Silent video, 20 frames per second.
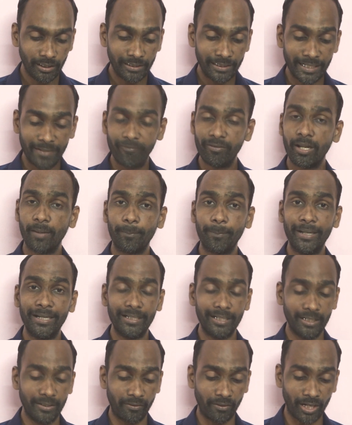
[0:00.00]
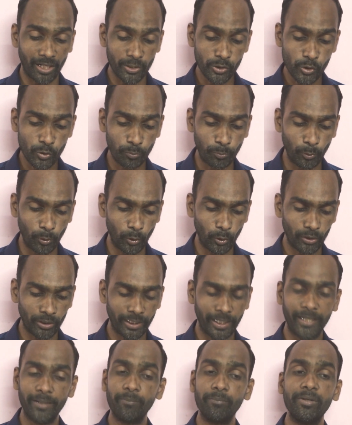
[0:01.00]
development in transport
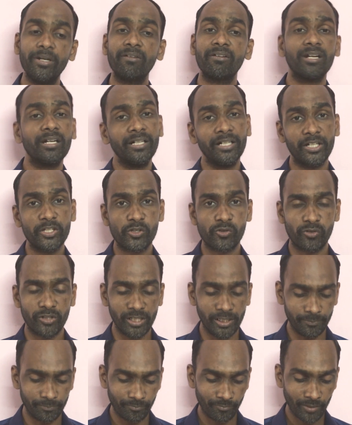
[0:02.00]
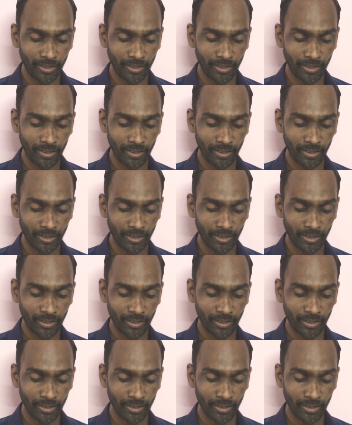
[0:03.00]
and mineral industry,